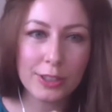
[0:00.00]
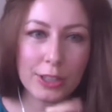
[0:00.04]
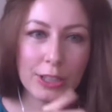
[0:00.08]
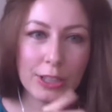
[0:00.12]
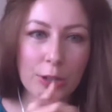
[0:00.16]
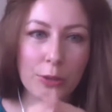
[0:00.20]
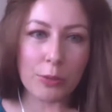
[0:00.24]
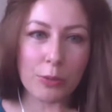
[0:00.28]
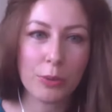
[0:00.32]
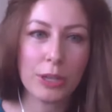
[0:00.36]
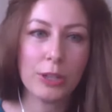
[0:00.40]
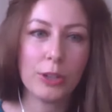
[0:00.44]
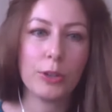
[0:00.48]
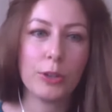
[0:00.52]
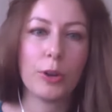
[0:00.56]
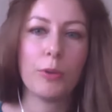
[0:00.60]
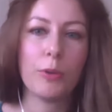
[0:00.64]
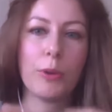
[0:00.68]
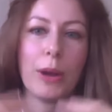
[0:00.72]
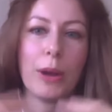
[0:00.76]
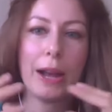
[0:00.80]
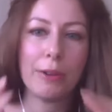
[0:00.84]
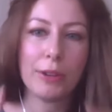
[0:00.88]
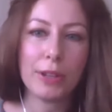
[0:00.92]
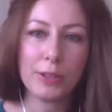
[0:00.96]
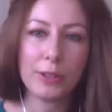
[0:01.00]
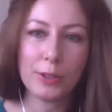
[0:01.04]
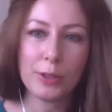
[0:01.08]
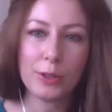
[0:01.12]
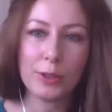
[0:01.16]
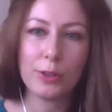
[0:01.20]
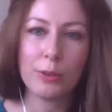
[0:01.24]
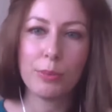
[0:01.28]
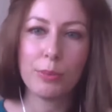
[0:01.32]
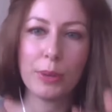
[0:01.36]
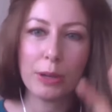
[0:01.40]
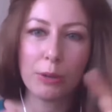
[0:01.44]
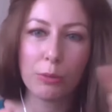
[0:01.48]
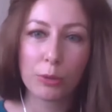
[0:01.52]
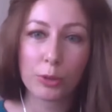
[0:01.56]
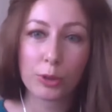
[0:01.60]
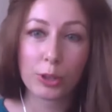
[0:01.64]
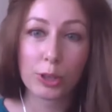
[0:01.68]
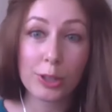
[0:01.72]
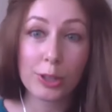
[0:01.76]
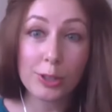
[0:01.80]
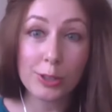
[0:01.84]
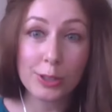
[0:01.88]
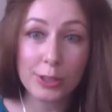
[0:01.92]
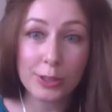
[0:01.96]
you know, when you go out into the big
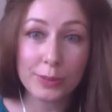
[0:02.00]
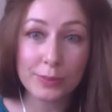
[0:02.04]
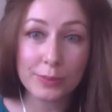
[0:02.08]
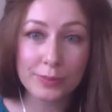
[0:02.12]
world.